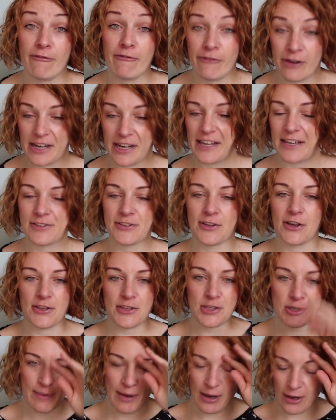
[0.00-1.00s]
really
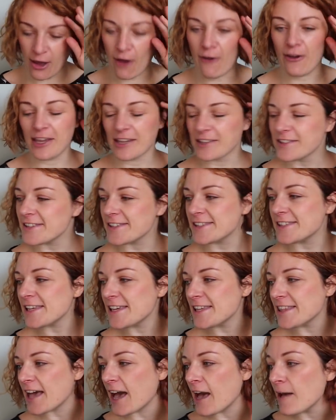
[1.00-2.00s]
excited about going to
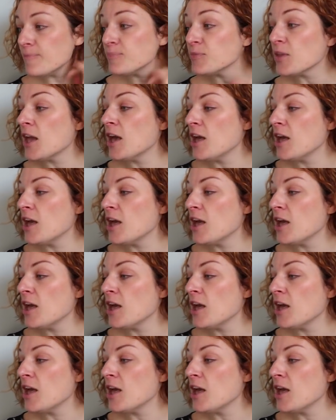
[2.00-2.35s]
see that.